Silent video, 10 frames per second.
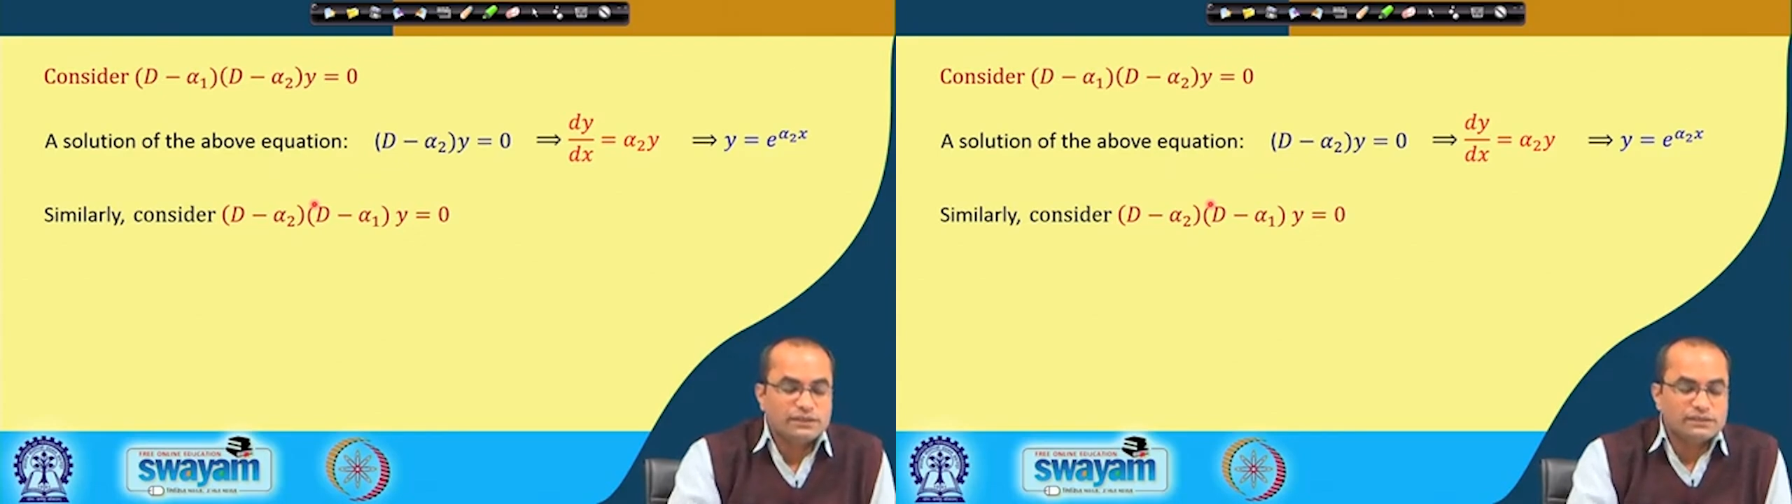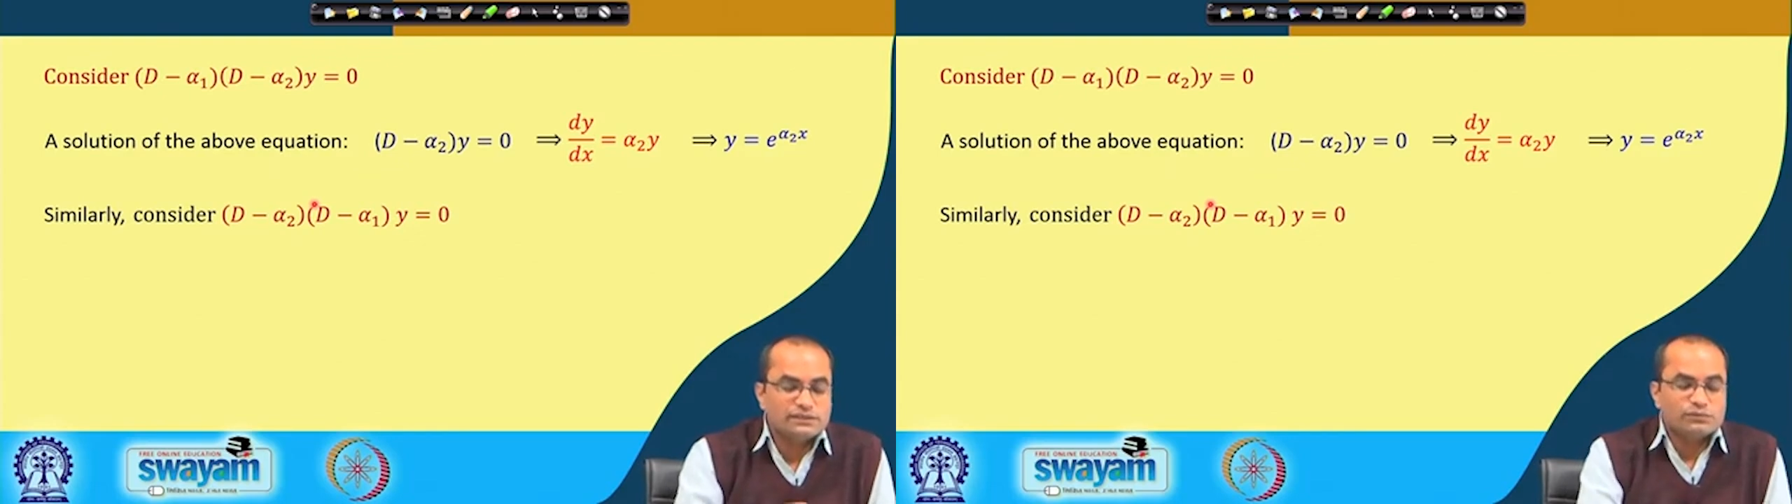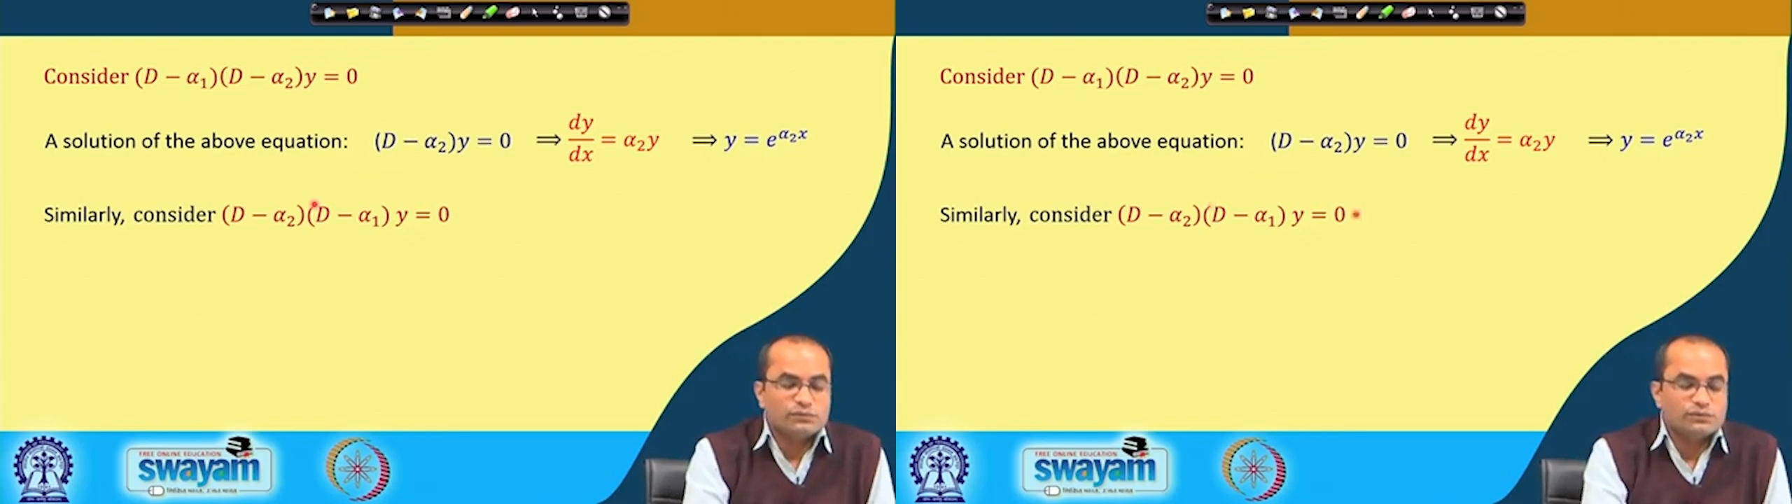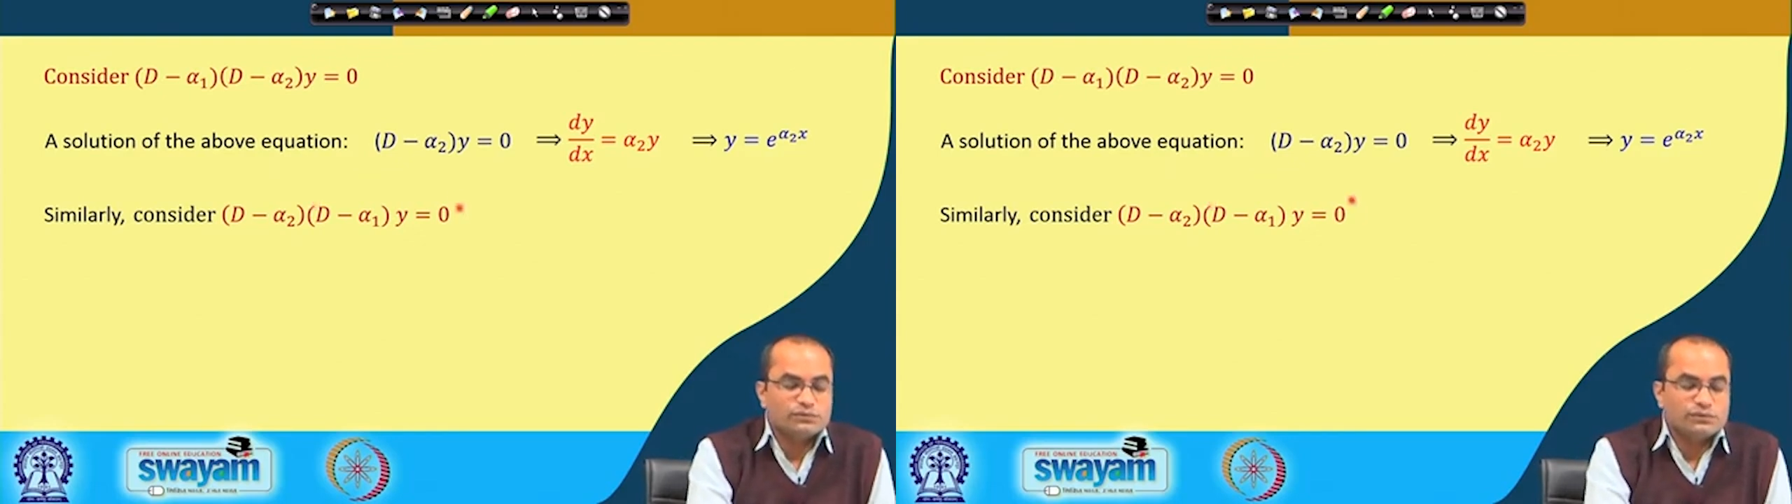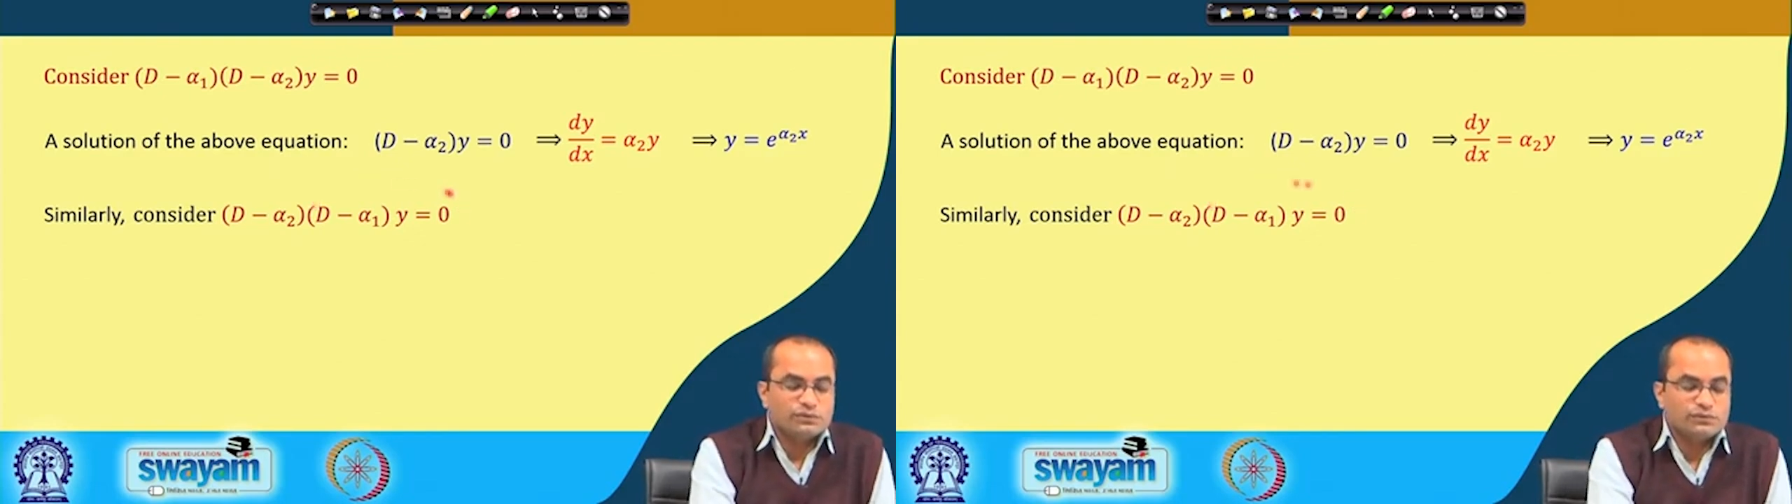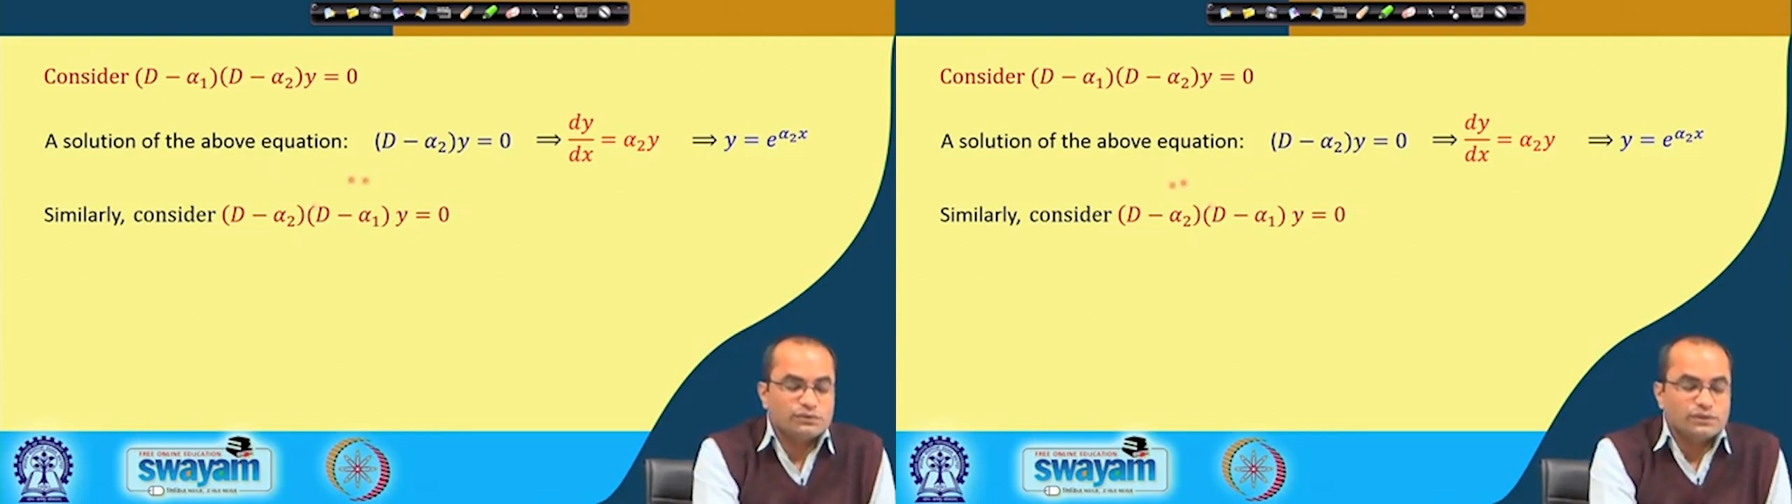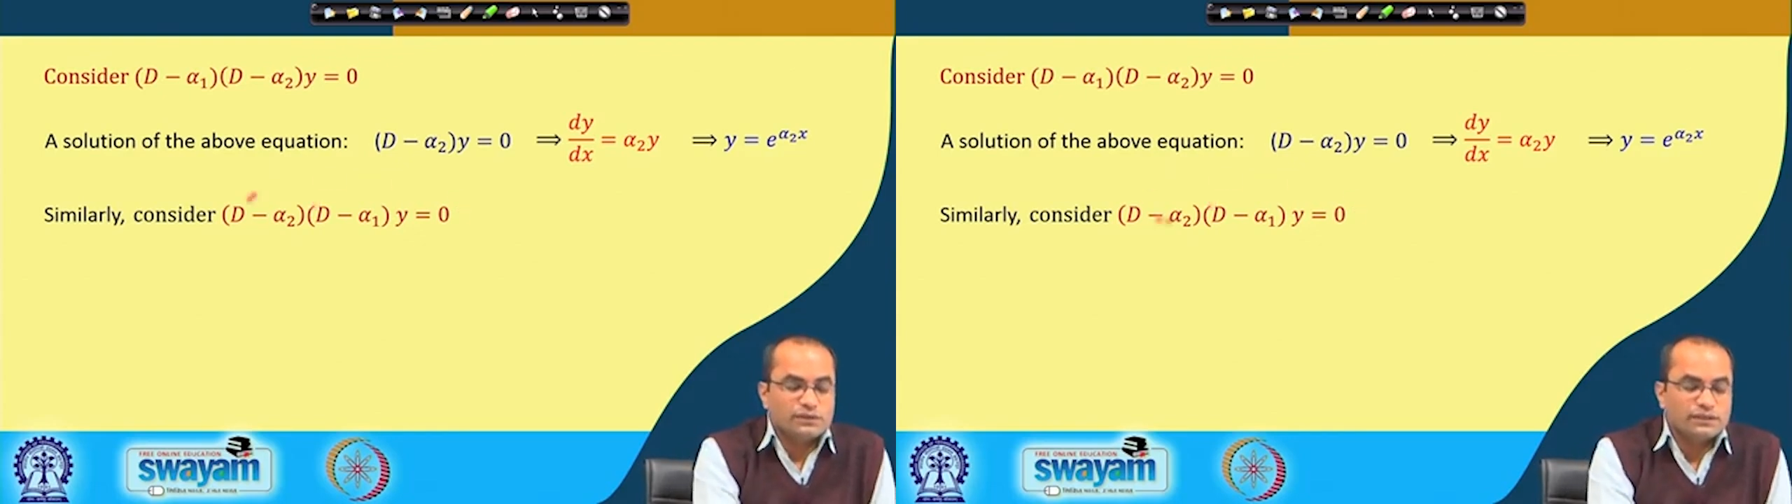is equal to 0,